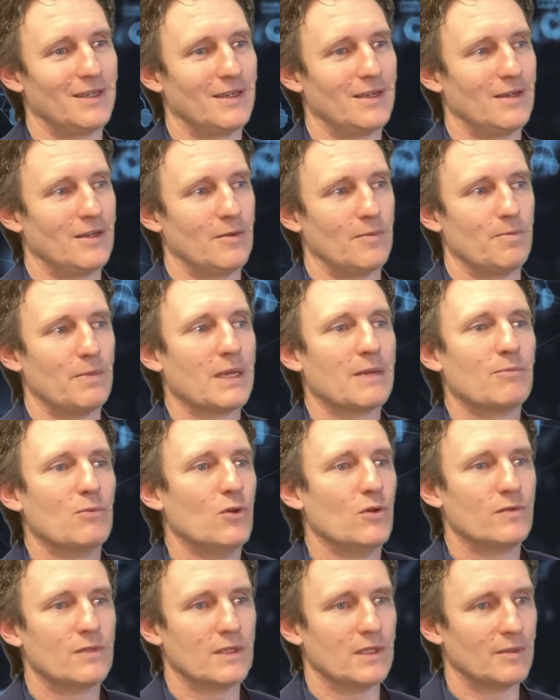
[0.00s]
big
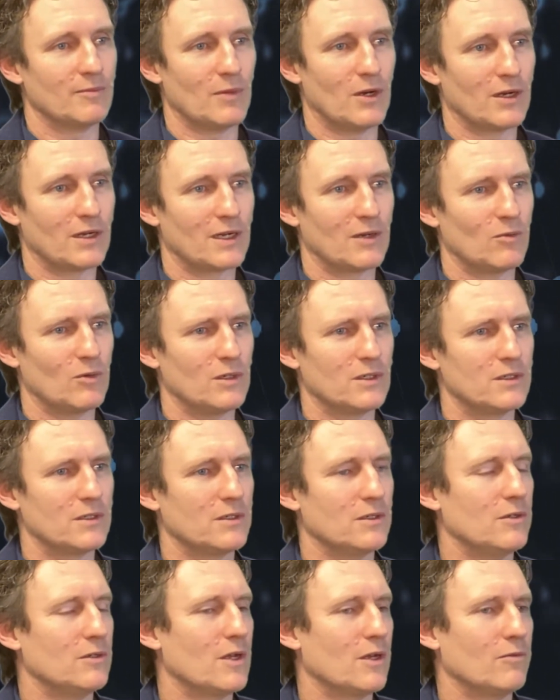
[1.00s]
moves in the market which
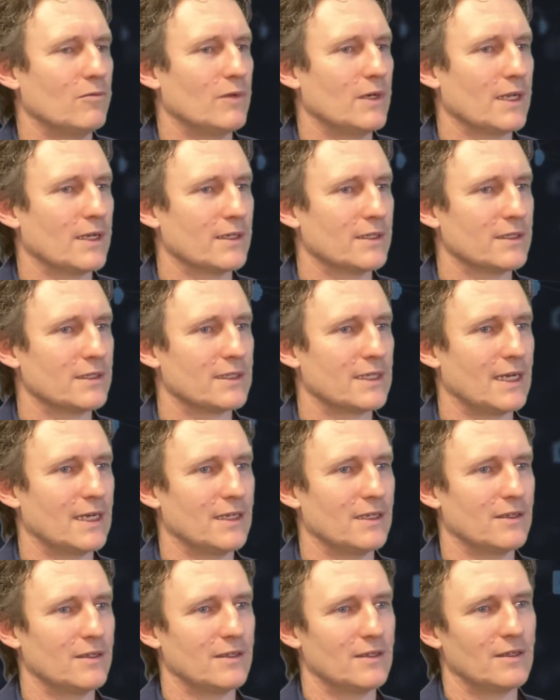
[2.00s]
you don't really understand,
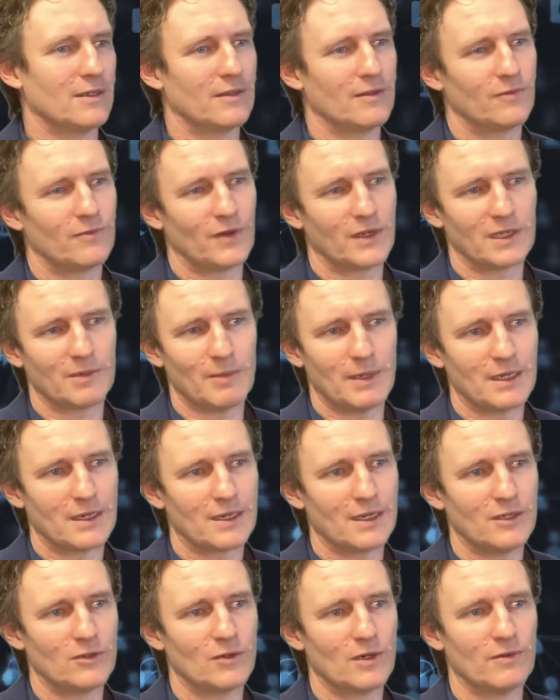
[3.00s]
fundamentally
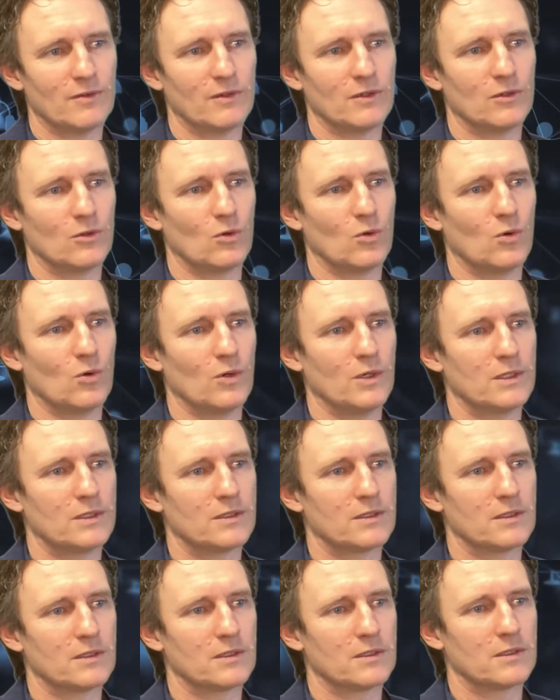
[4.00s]
driven, or it's
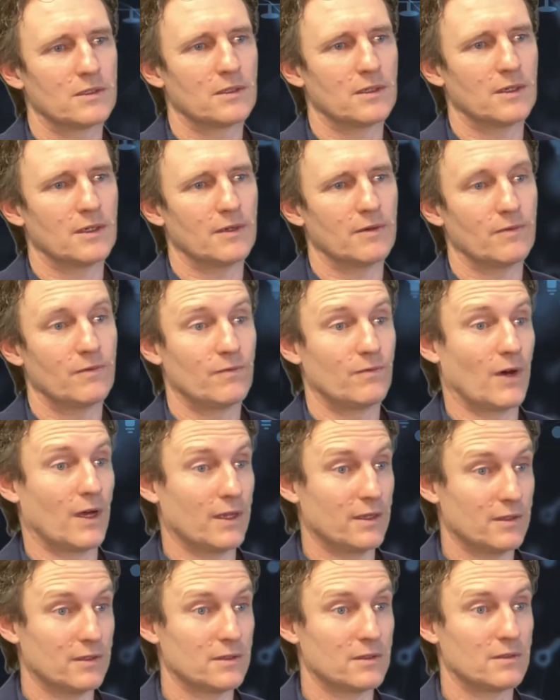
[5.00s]
just
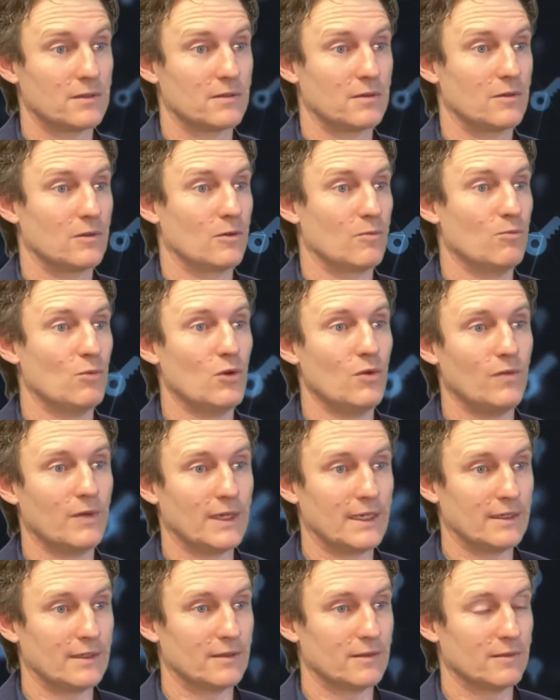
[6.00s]
funds
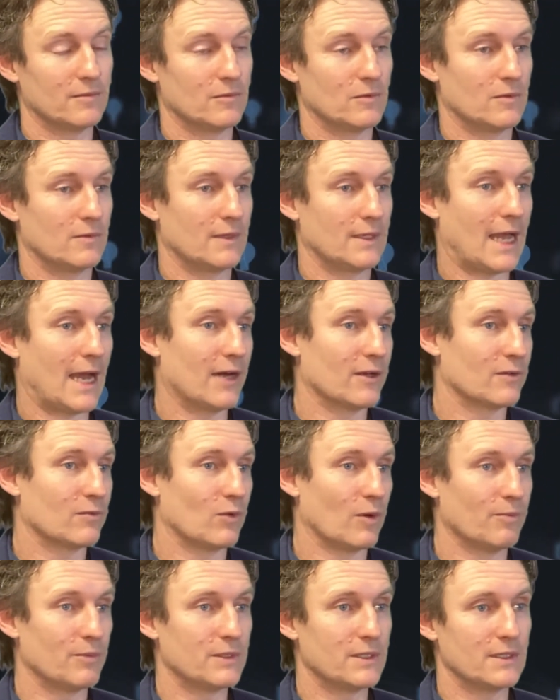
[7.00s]
moving out of
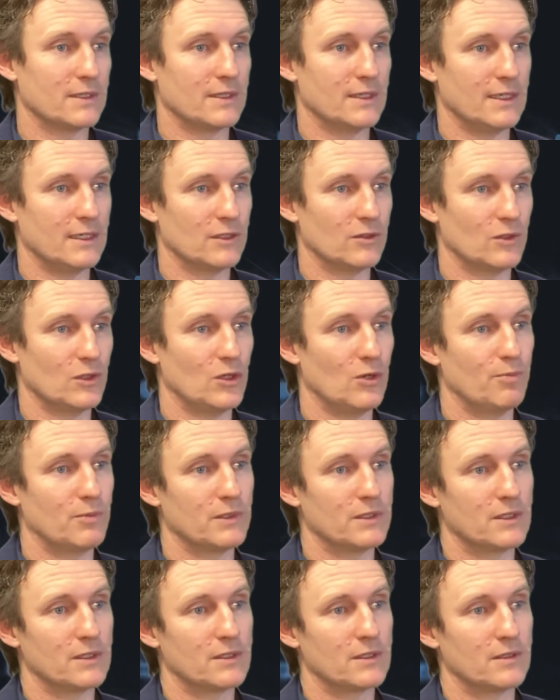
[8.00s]
one position into a new
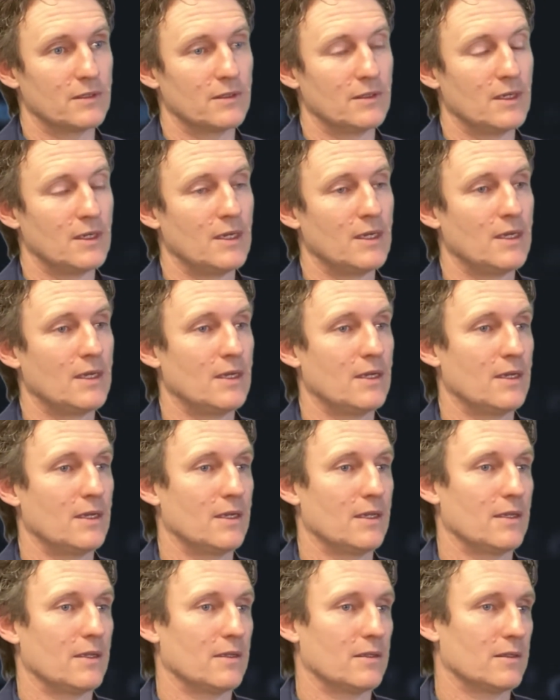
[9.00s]
position.
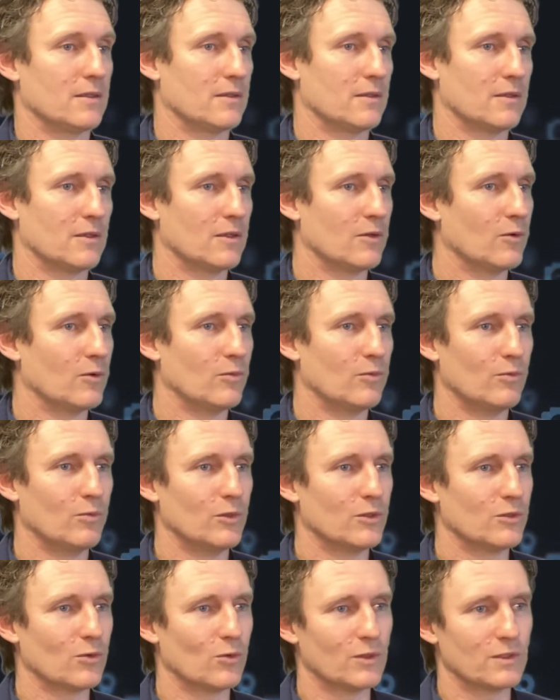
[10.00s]
There
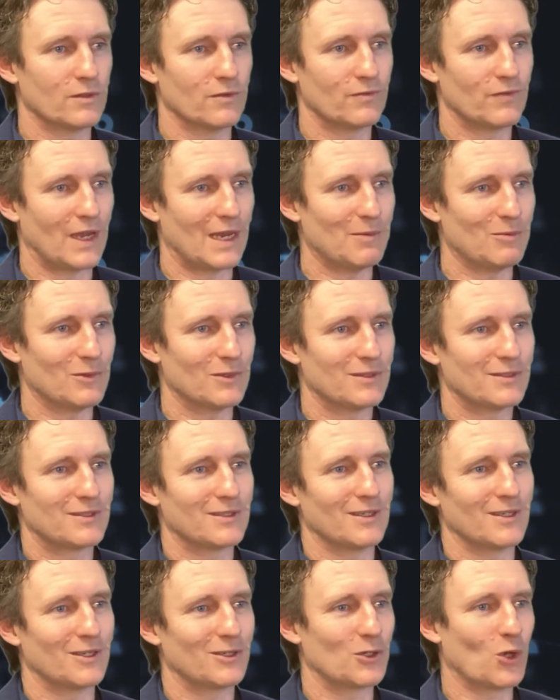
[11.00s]
was always a famous
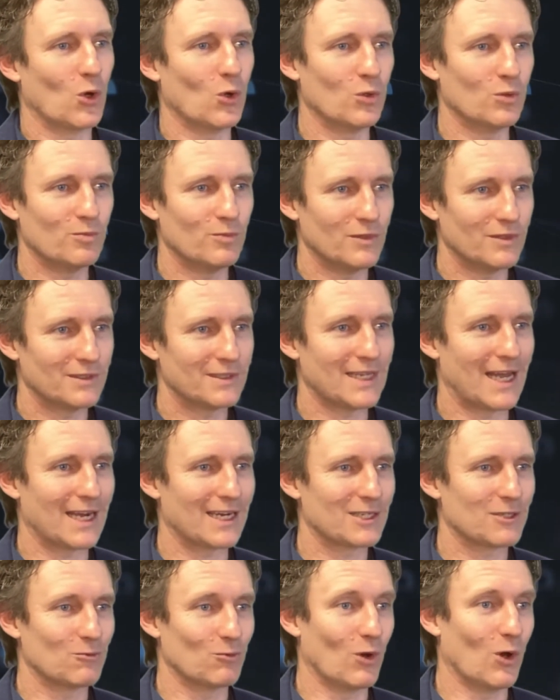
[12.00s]
Goldman
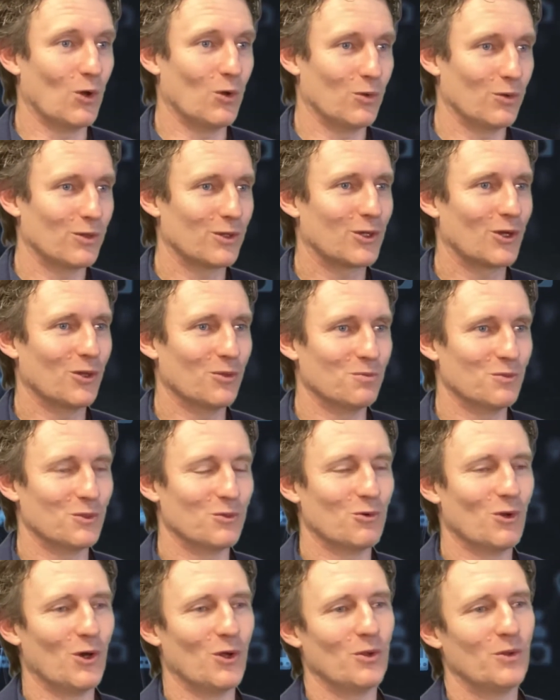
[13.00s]
Sachs roll, the Goldman
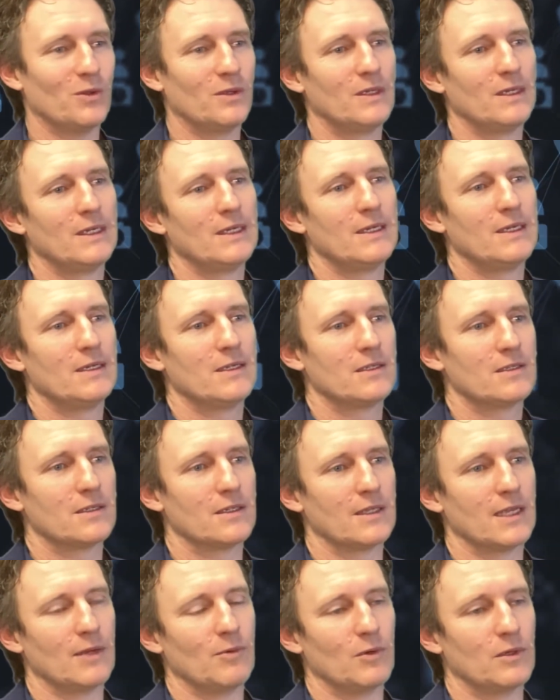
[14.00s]
roll. So
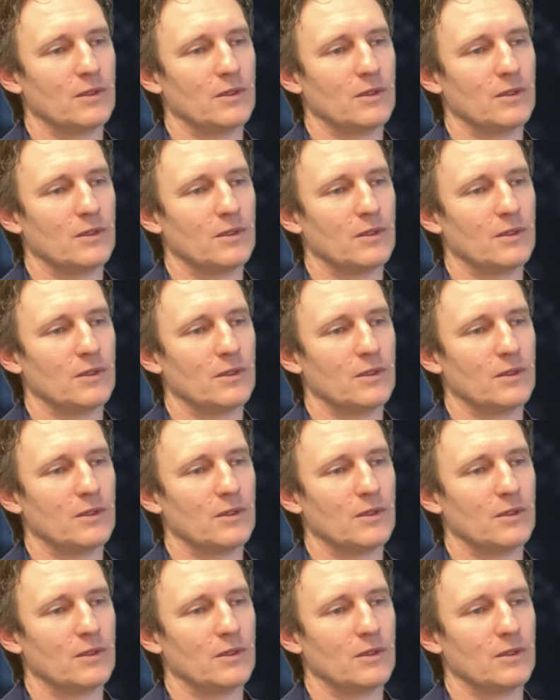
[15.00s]
they would,